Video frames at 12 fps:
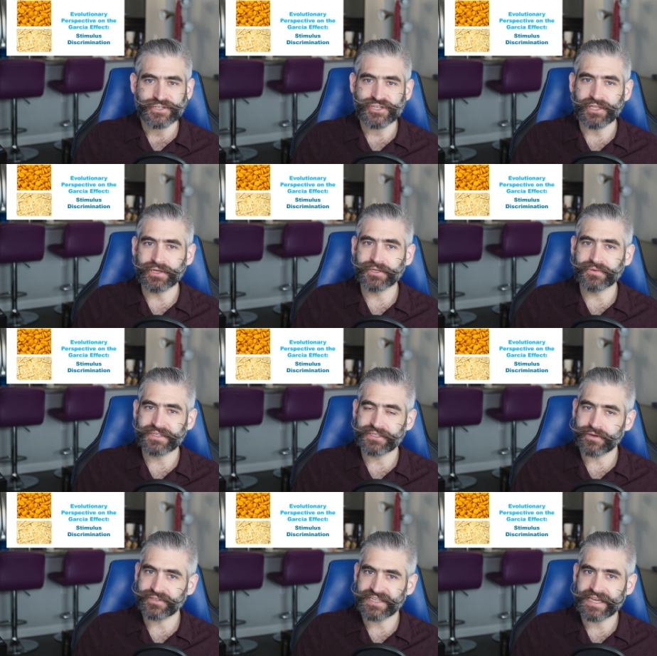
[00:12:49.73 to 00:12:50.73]
She learned to
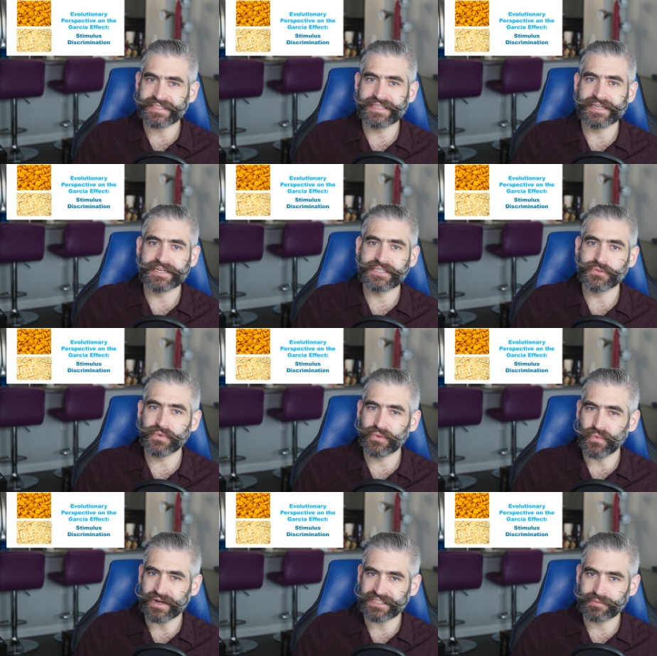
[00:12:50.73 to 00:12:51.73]
associate sickness with
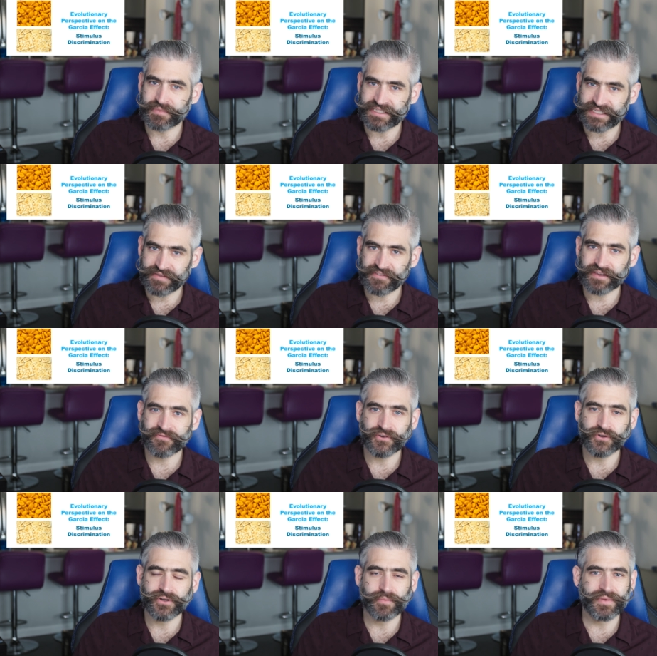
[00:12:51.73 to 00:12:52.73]
one specific
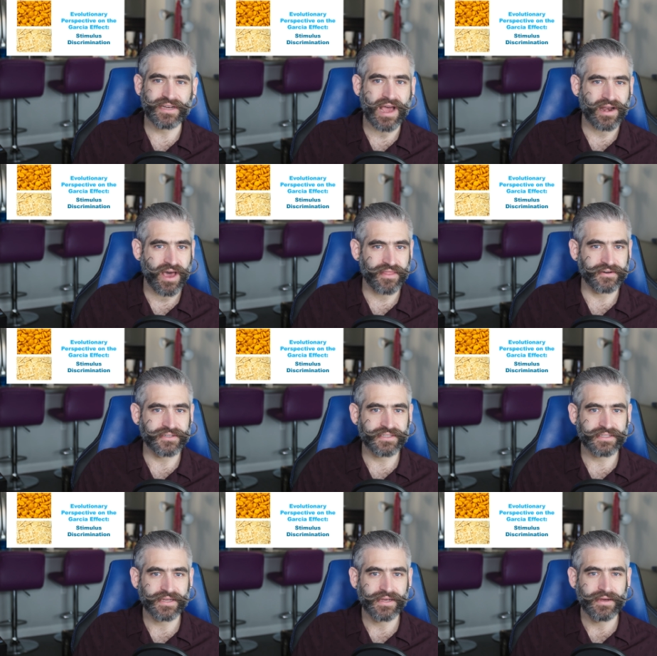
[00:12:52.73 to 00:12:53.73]
food but not
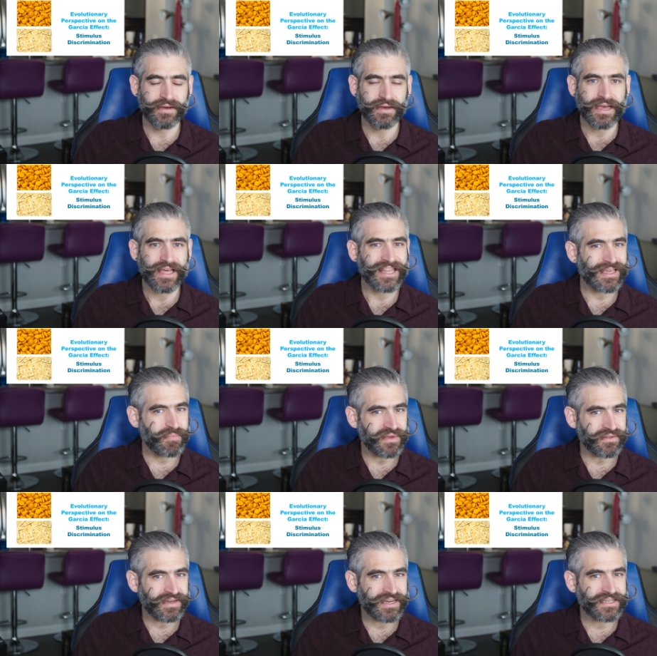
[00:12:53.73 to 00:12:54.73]
others. The
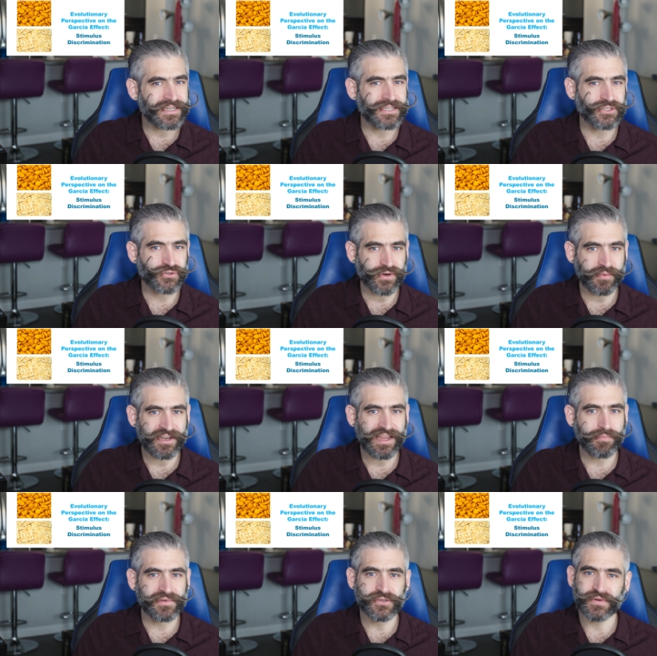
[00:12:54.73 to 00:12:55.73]
ability to
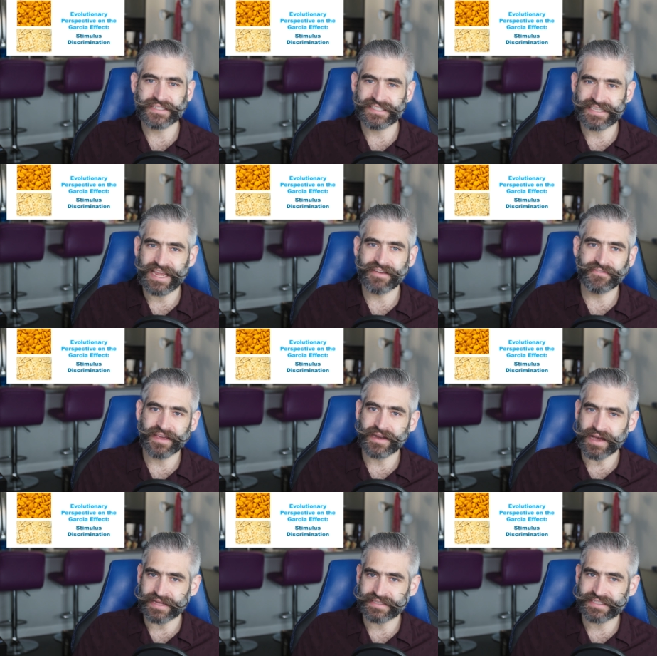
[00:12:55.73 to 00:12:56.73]
discriminate between safe and
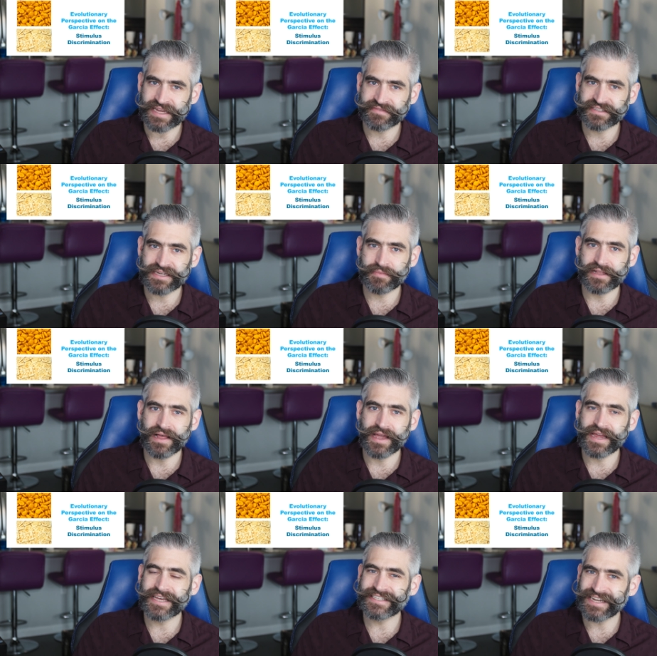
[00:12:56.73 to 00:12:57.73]
unsafe
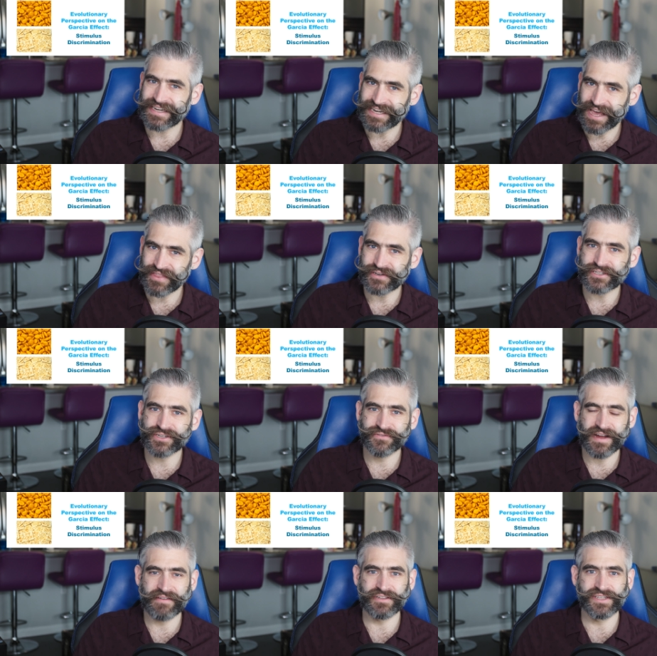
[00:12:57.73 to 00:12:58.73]
stimuli is another
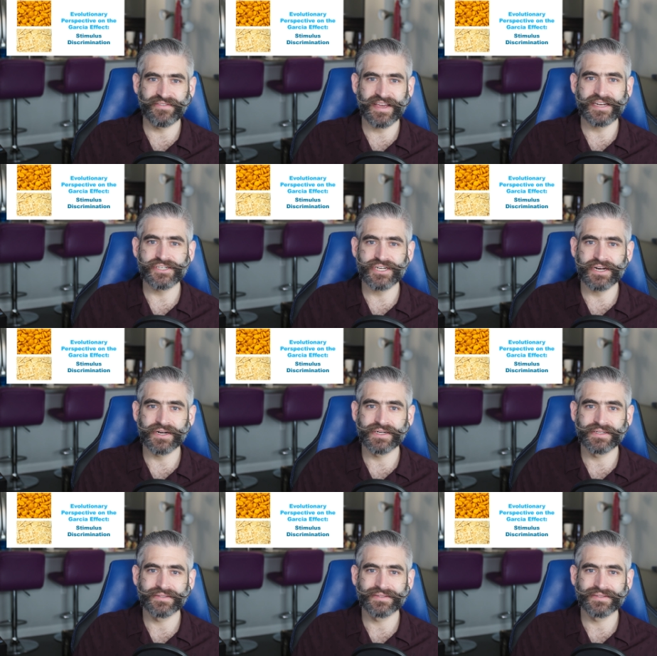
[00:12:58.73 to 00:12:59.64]
survival advantage here.